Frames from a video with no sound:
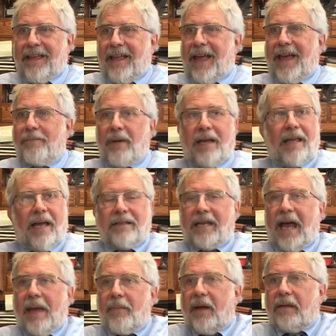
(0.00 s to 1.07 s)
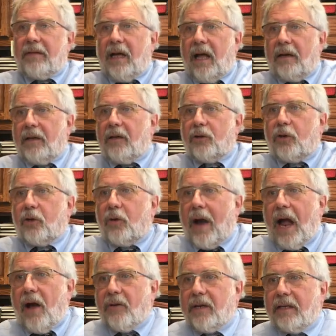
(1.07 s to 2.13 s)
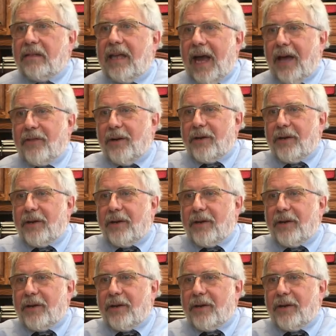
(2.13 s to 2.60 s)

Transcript: And by that time, a little crowd had gathered.